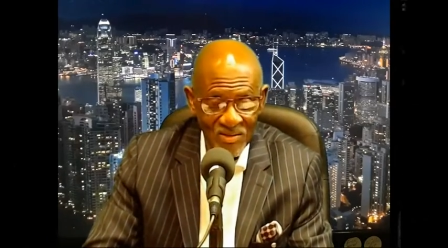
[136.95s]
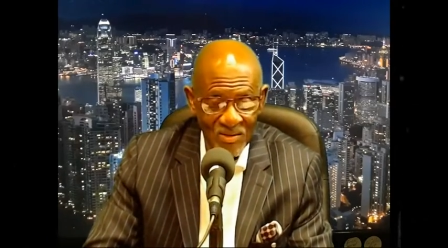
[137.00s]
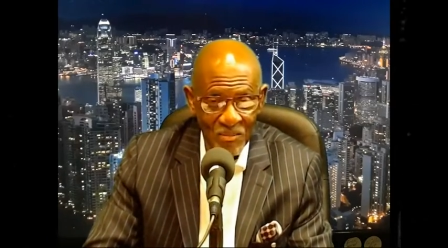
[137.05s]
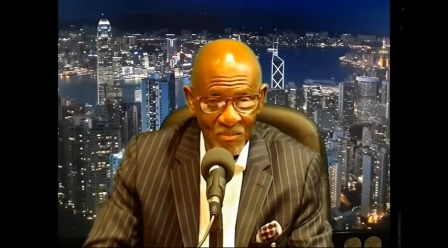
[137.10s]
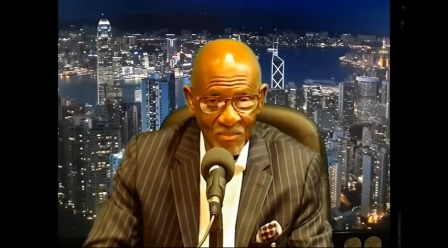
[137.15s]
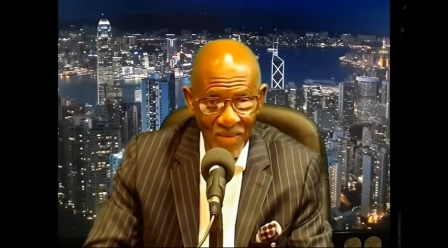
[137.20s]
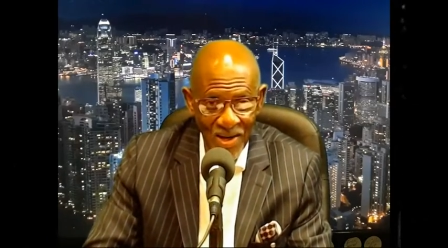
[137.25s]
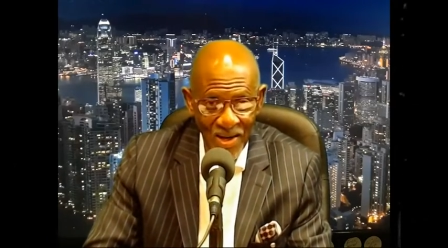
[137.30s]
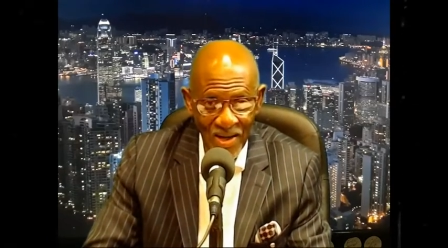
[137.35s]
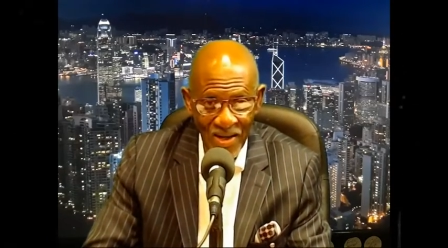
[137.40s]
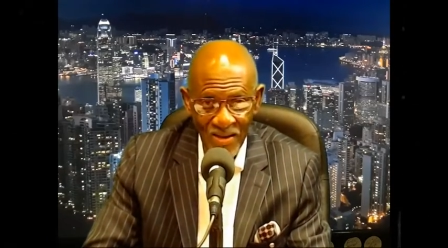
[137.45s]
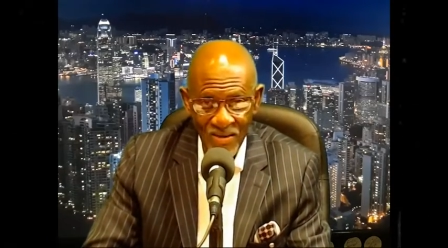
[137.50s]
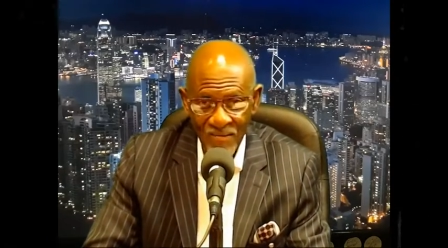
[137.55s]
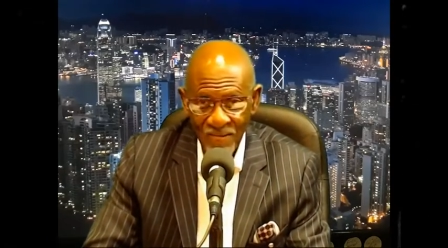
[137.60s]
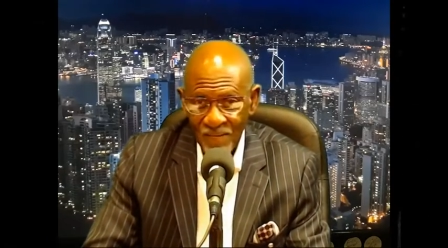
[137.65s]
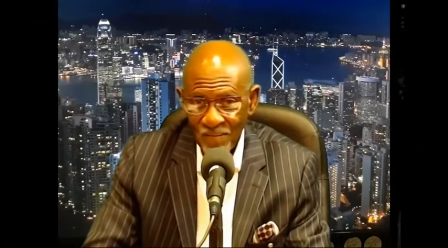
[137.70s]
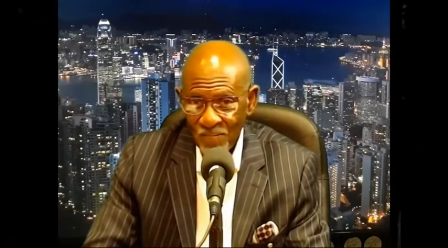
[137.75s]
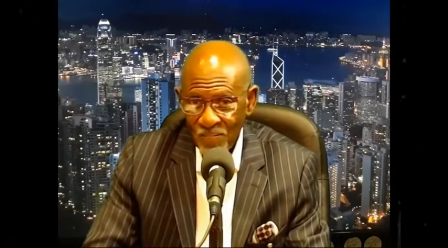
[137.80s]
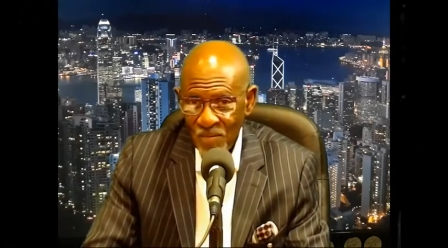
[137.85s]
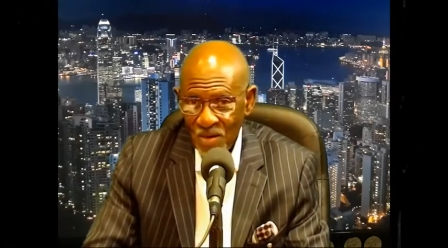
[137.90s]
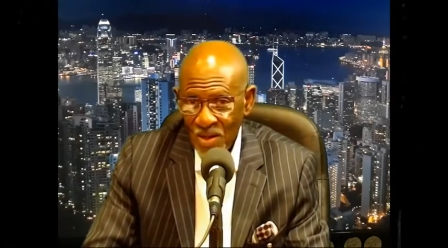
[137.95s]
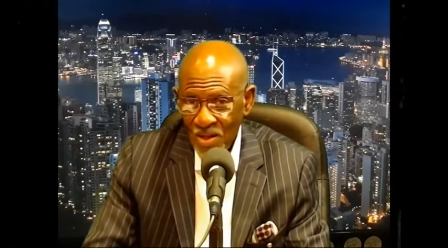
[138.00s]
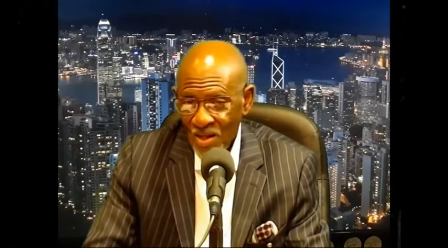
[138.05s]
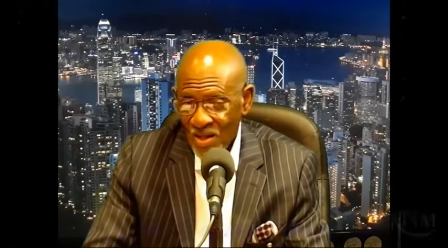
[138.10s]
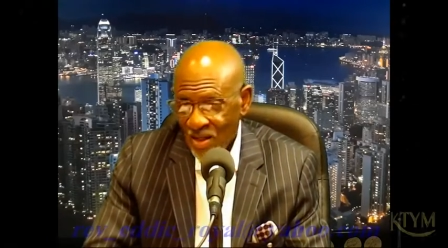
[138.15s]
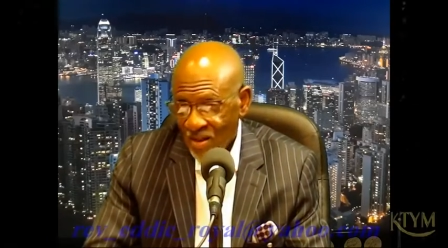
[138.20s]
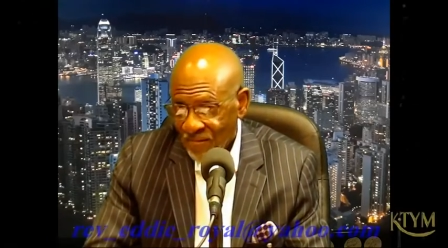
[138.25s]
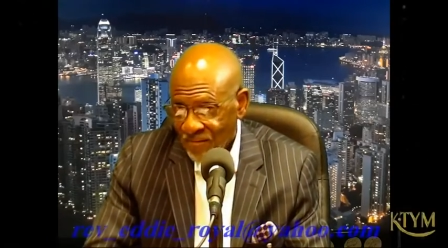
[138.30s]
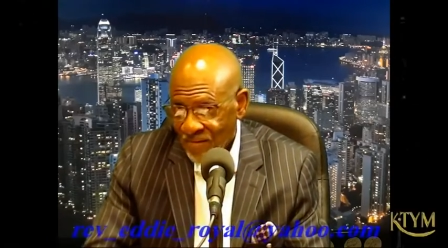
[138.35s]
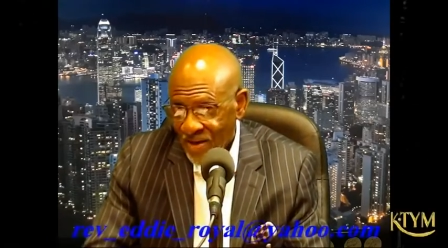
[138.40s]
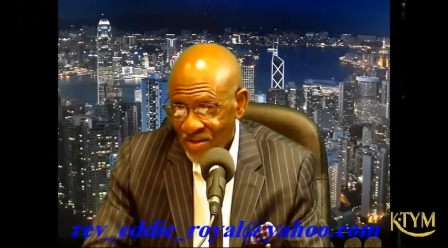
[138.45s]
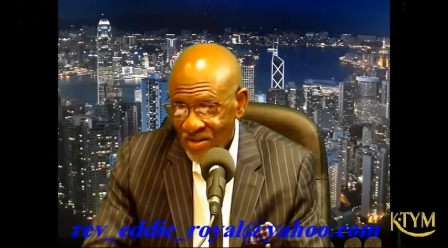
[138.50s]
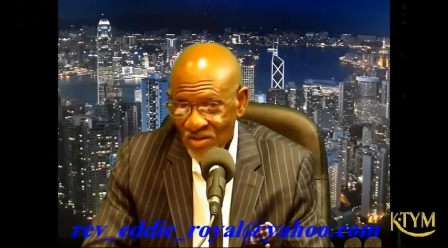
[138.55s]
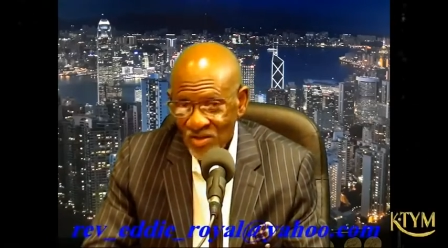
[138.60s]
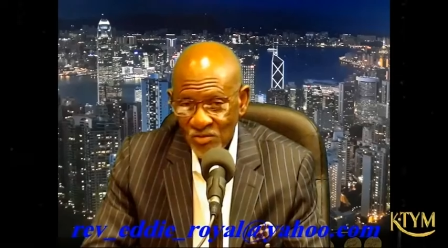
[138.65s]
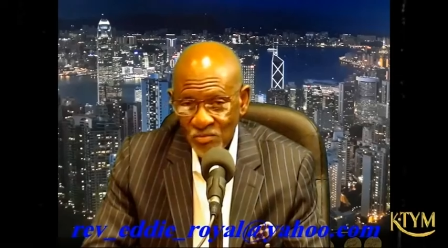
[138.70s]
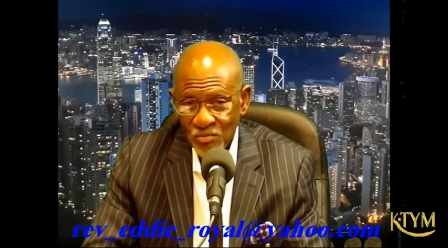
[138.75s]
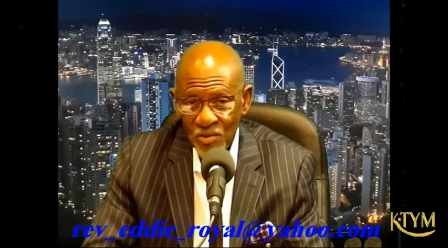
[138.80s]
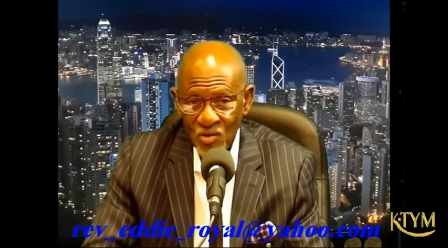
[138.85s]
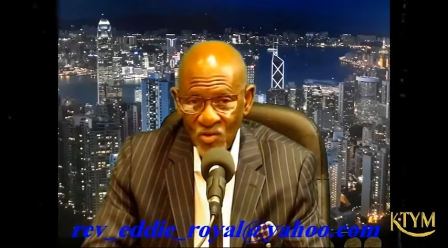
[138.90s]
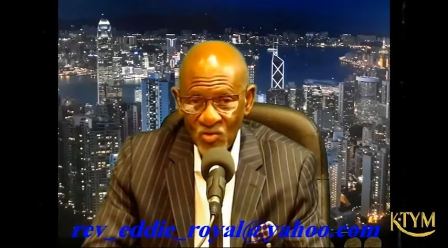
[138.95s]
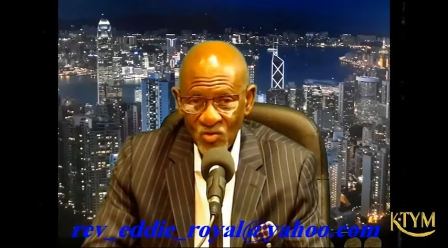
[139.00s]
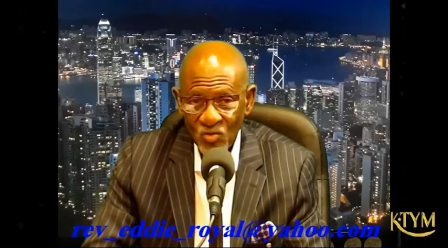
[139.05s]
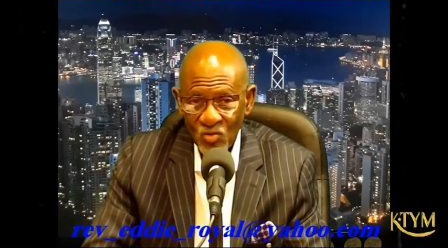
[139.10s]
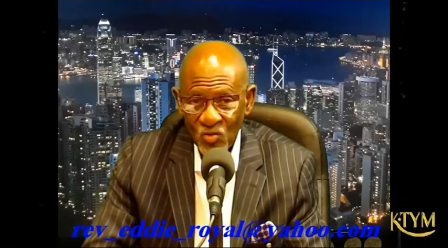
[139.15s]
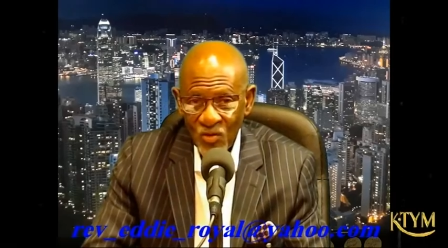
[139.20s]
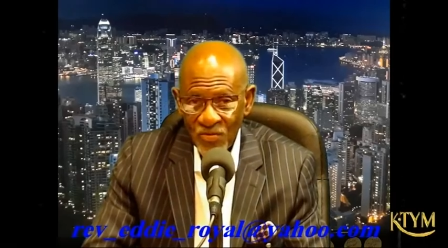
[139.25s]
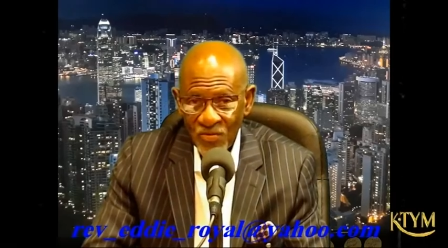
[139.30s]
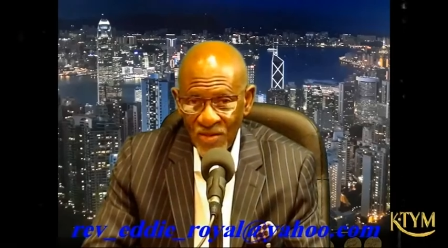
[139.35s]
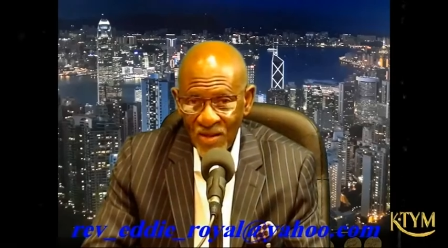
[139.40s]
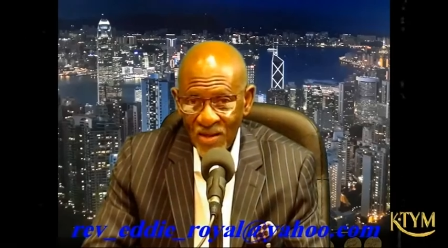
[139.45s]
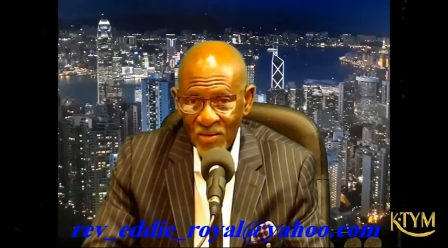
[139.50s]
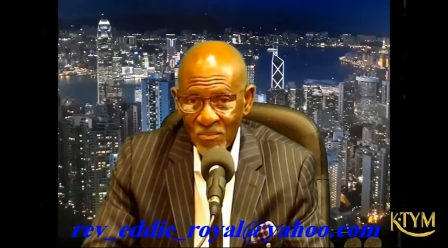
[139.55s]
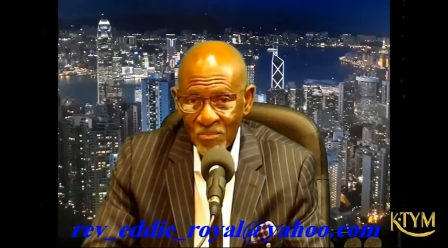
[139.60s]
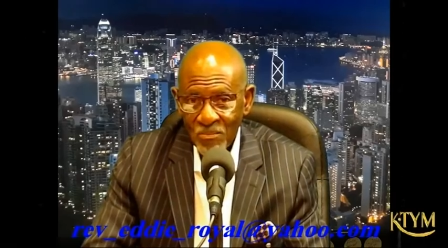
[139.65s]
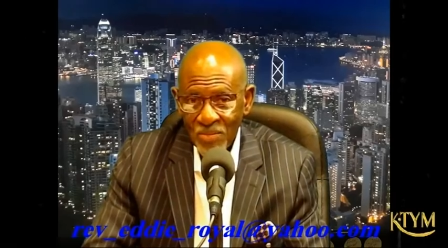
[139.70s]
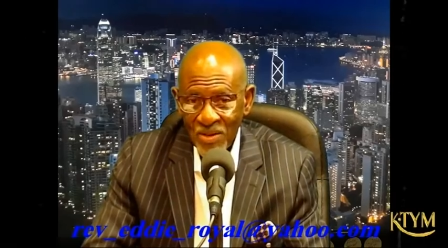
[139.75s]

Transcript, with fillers: the mind, and I've had experience with that.